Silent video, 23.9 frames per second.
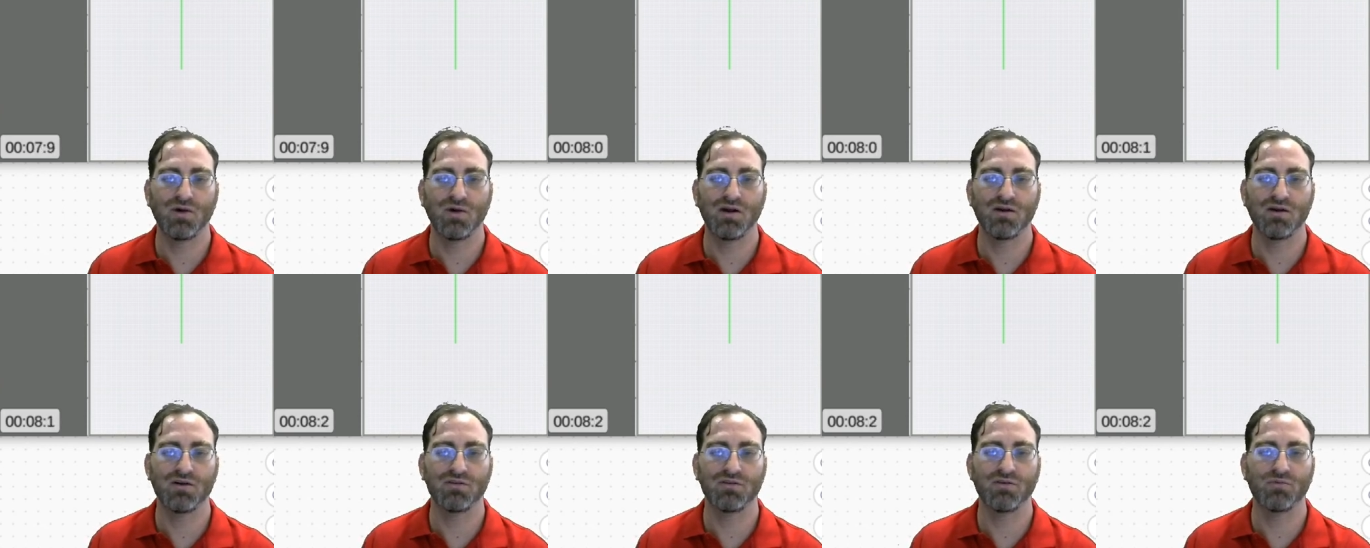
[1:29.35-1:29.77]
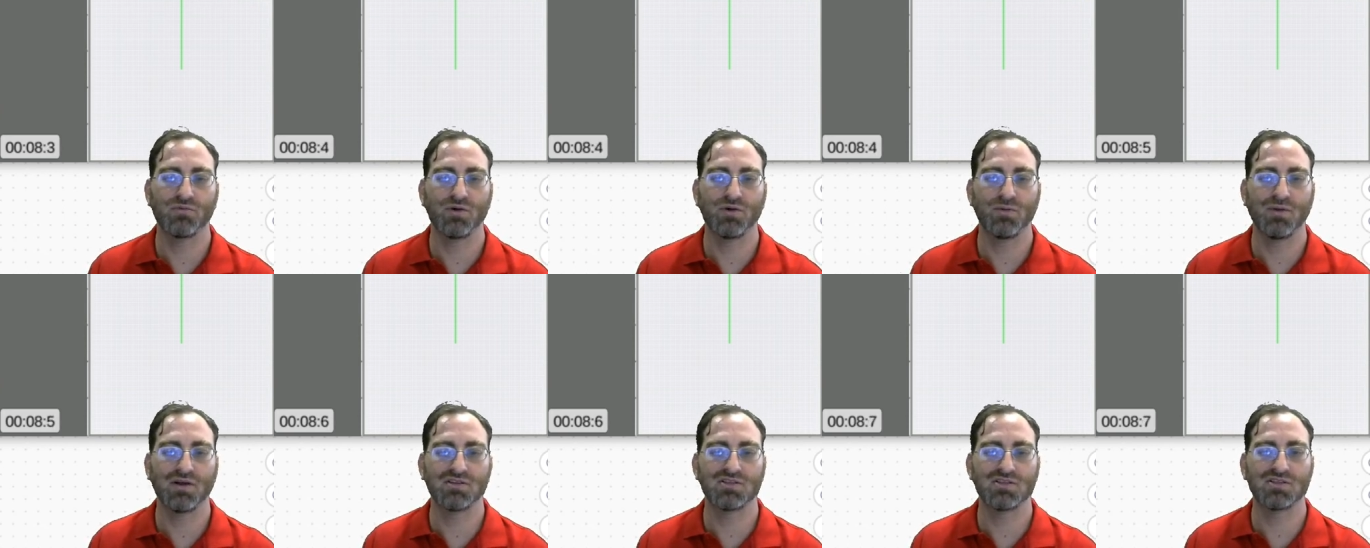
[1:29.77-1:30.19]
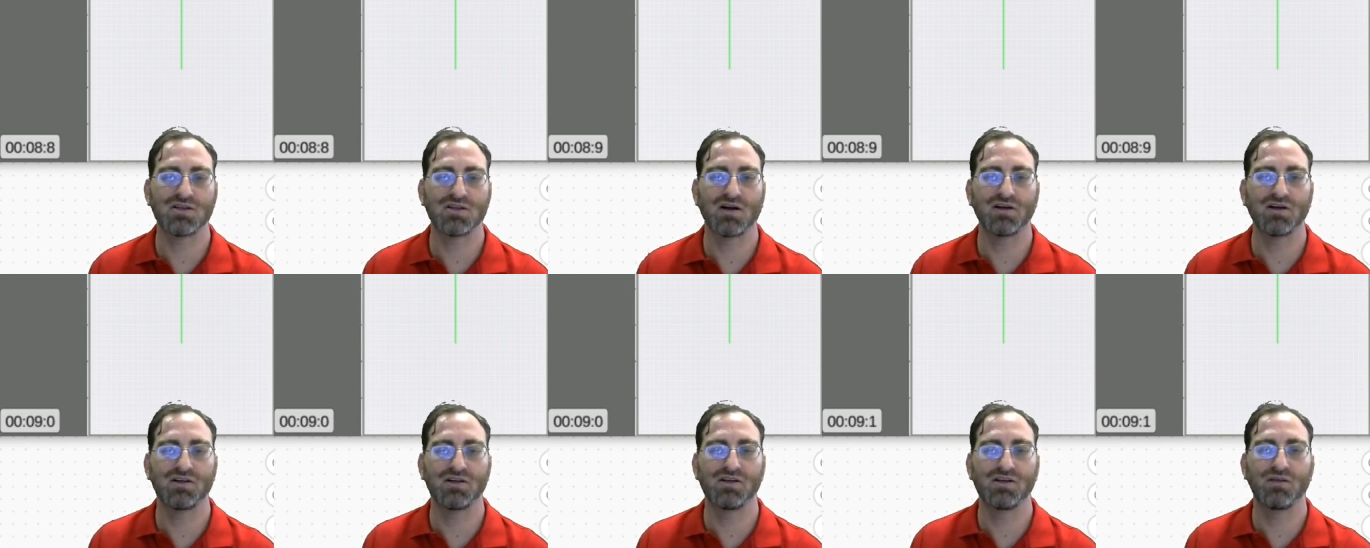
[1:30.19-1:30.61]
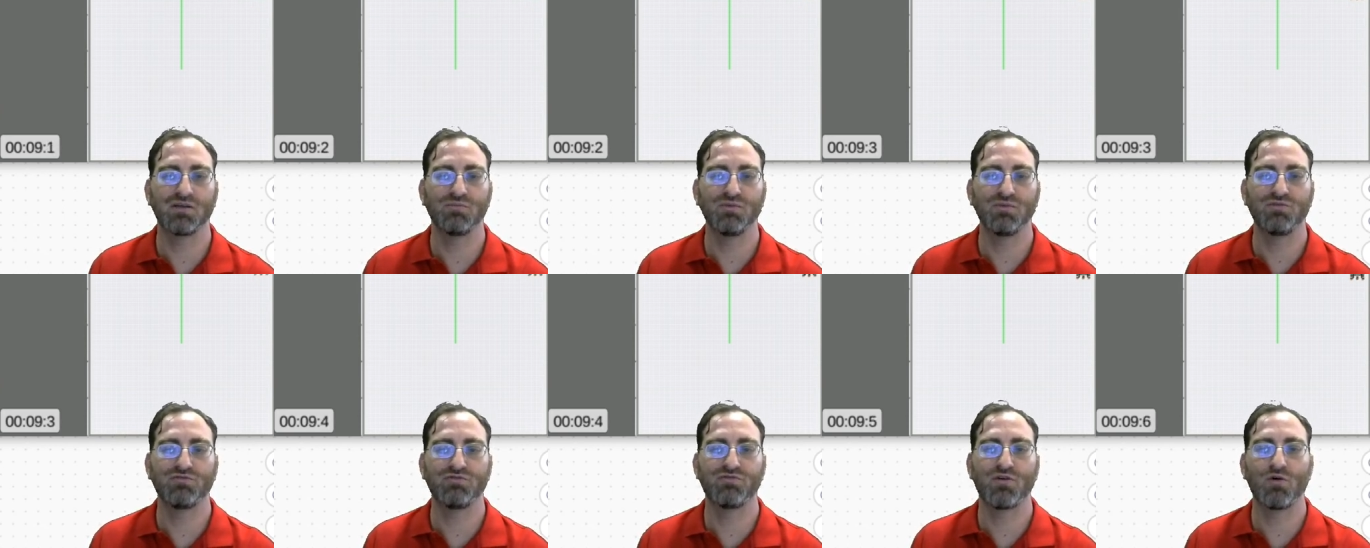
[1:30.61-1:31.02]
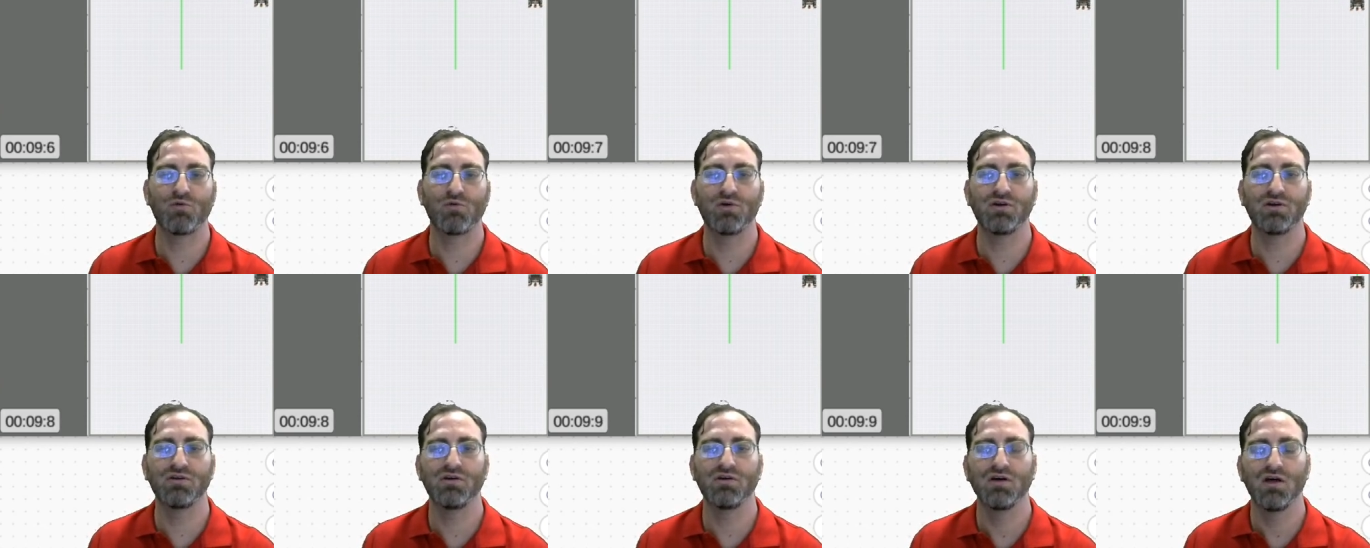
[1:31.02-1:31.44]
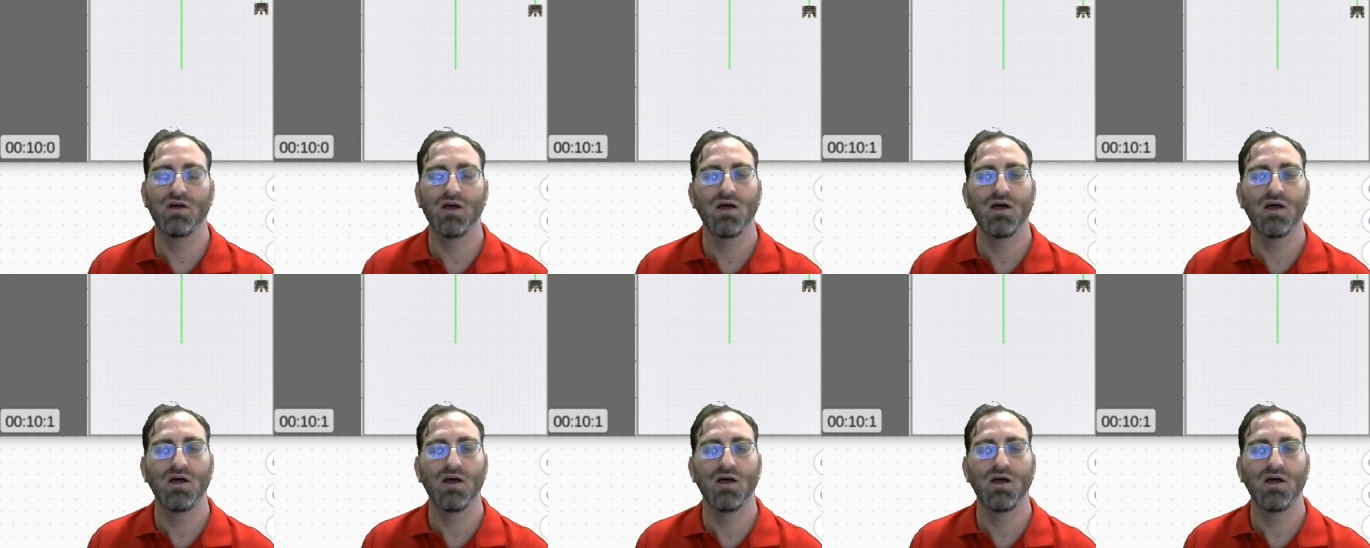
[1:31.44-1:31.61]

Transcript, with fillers: where the robot started and moved forward.